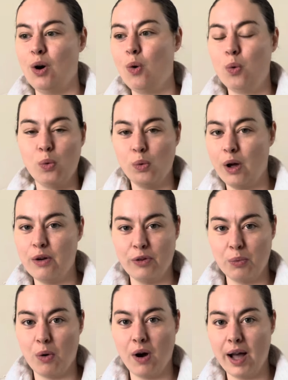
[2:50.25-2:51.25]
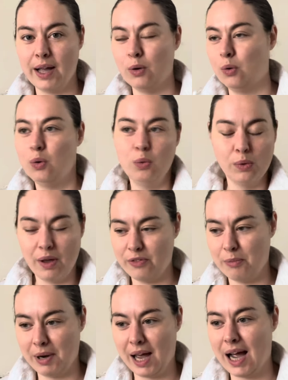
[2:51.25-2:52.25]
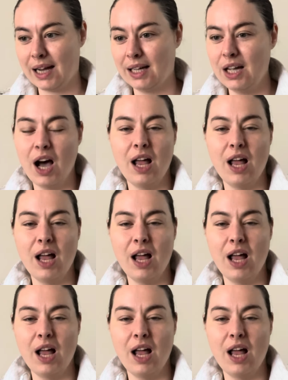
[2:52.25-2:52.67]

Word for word: all over white or all over black.